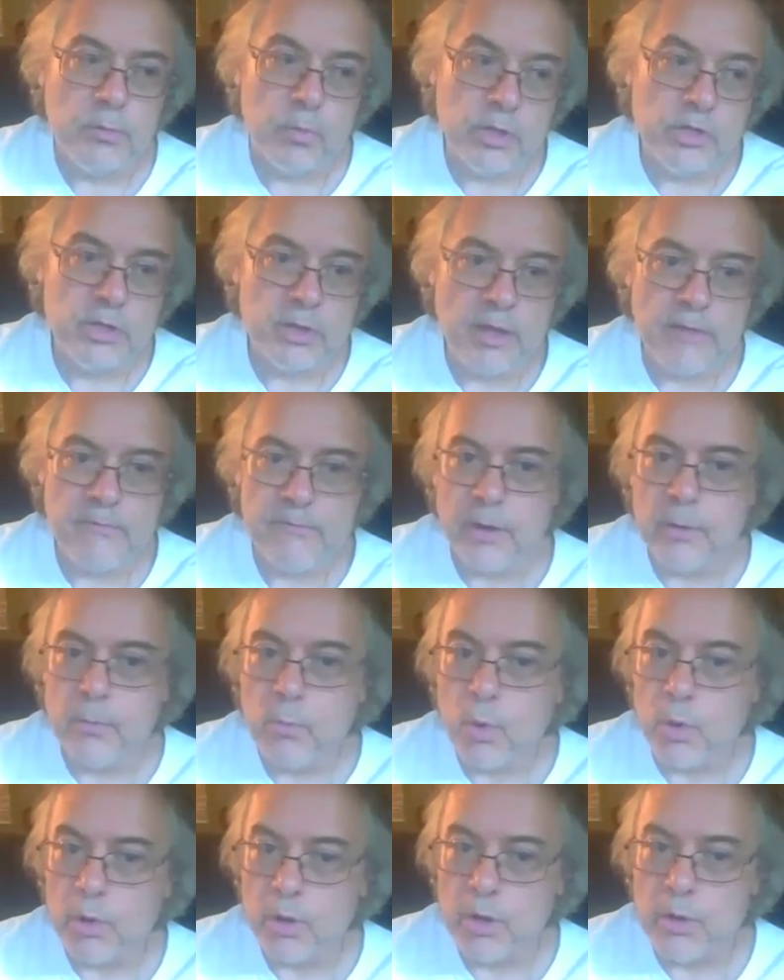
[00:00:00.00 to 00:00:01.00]
which they felt
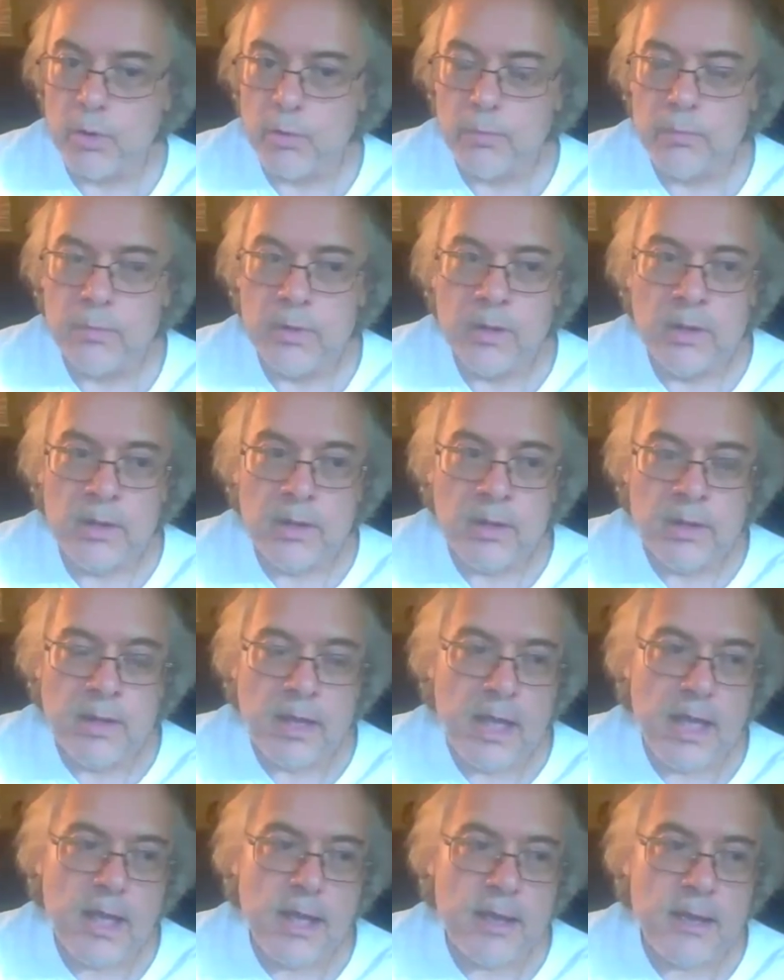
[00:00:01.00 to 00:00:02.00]
more at home.
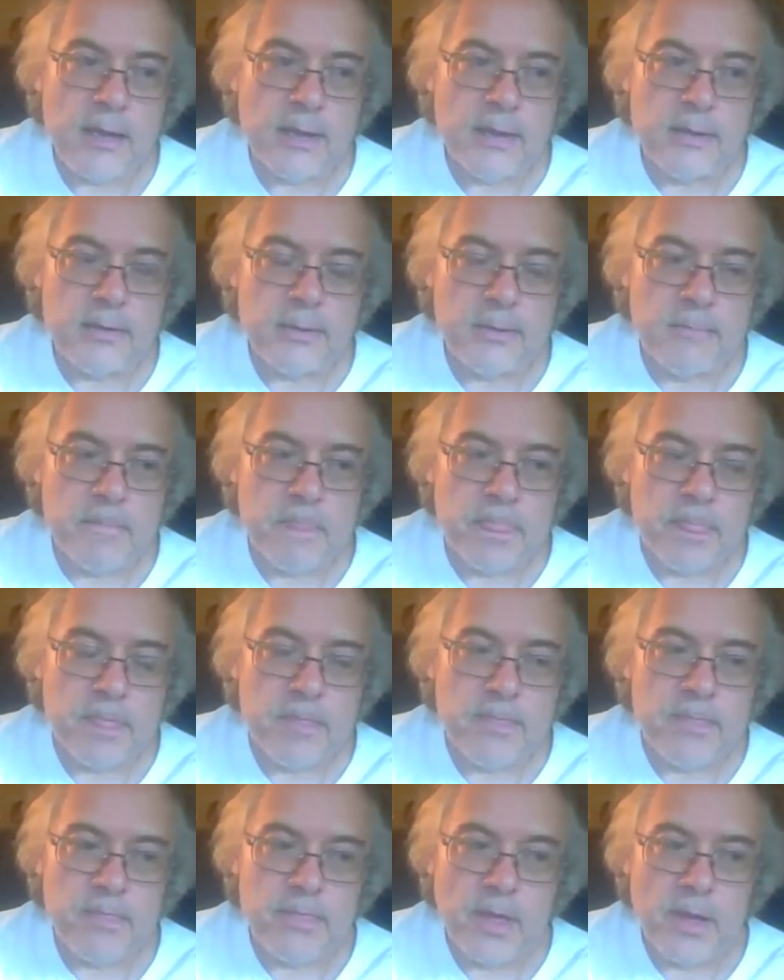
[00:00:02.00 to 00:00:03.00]
And
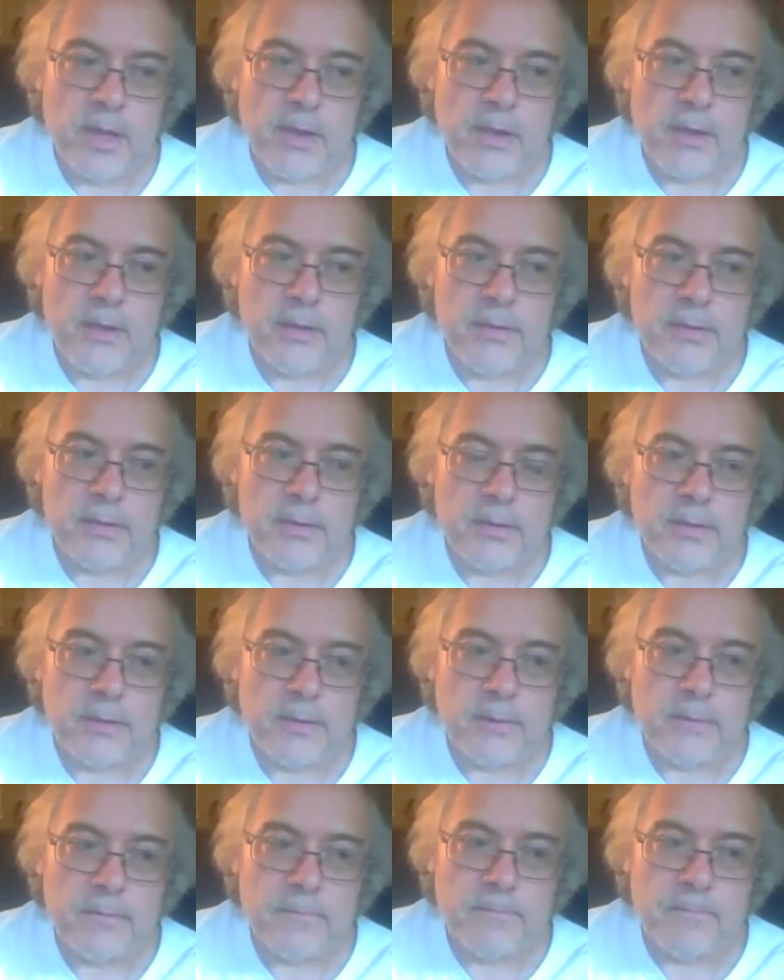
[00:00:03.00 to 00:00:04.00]
they,
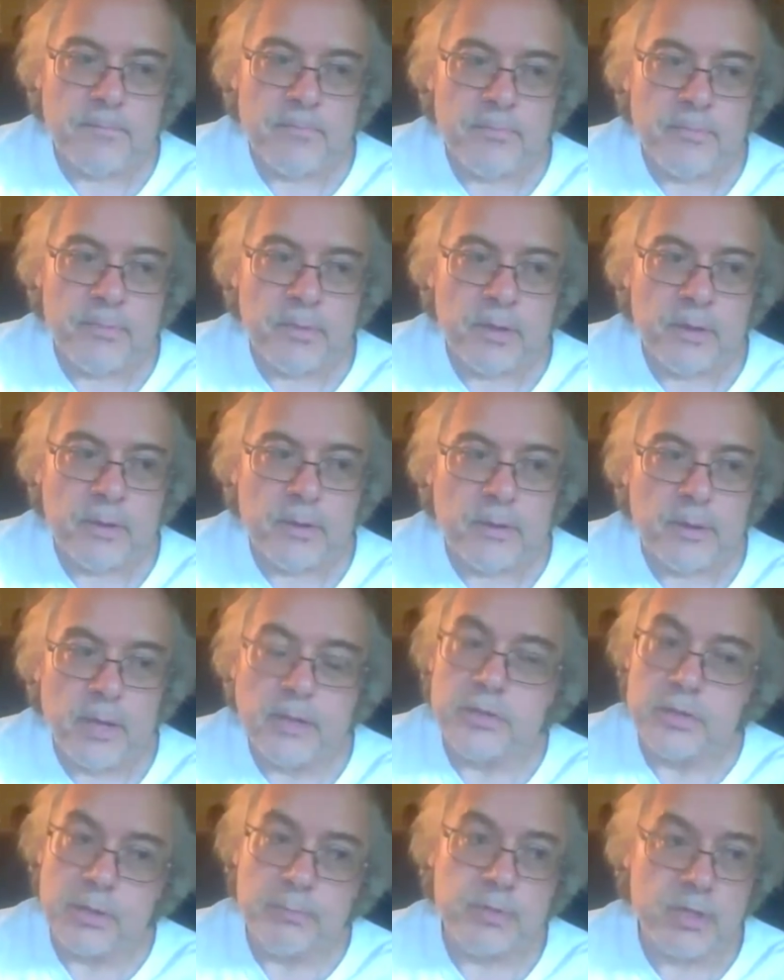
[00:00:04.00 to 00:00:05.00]
uh, uh, and
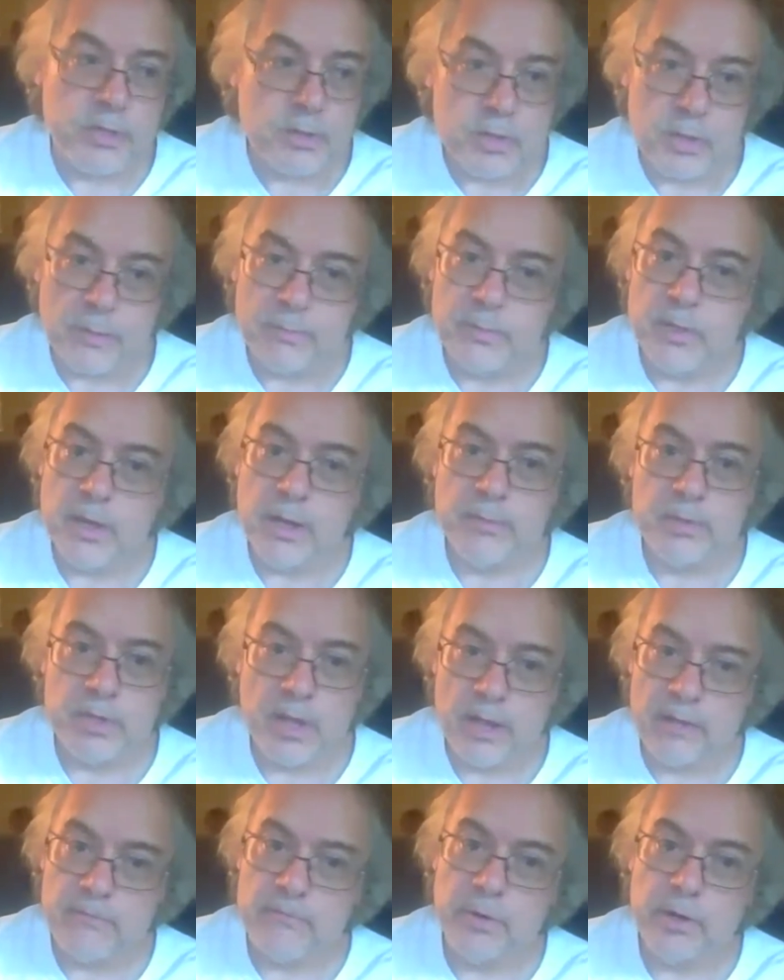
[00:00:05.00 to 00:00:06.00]
some, and sometimes they
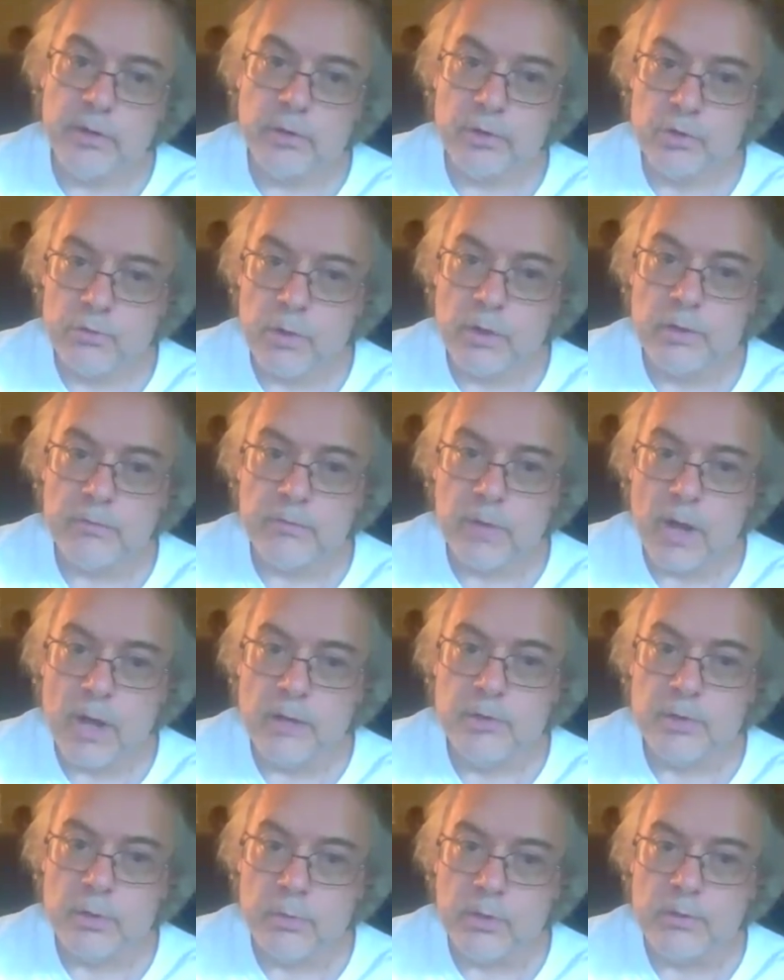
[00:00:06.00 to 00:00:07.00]
had very destructive
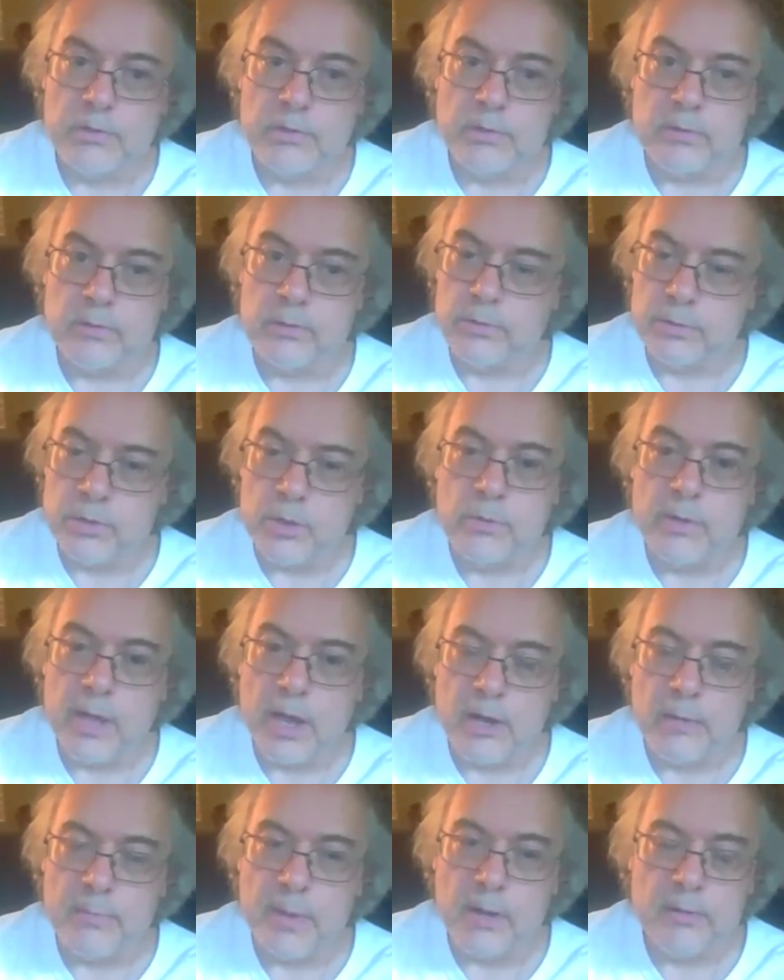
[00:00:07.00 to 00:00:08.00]
consequences. There's no
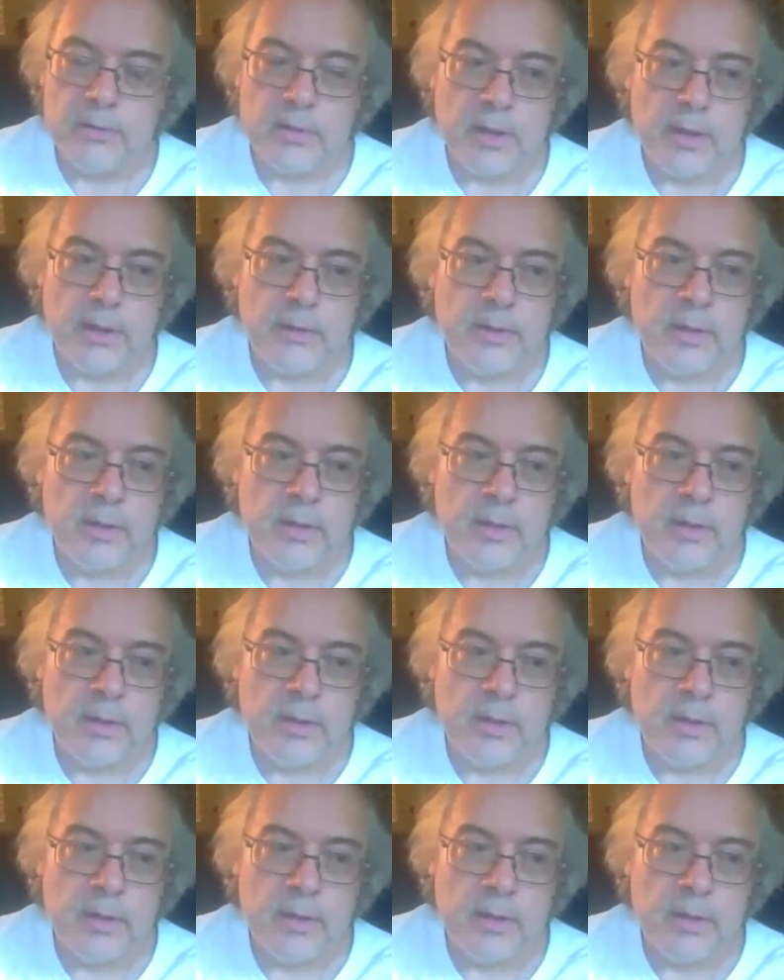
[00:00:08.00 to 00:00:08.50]
doubt about that.